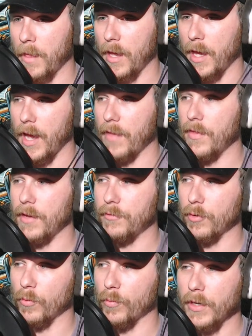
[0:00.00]
And then
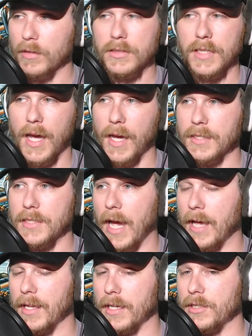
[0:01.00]
for reel size,
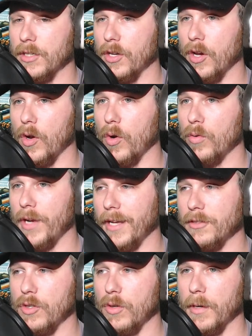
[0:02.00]
I like to go not
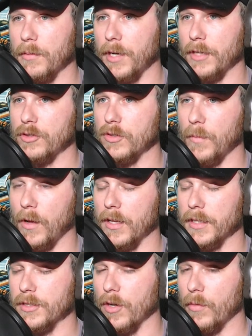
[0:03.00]
too big, but not too small. I
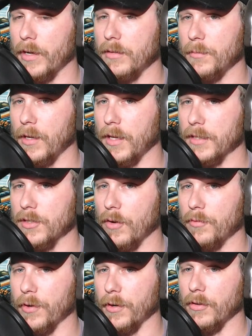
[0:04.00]
like to go right in the middle. I like to go
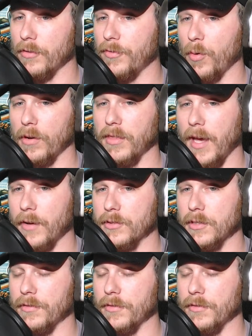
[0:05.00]
for either a 4,000 or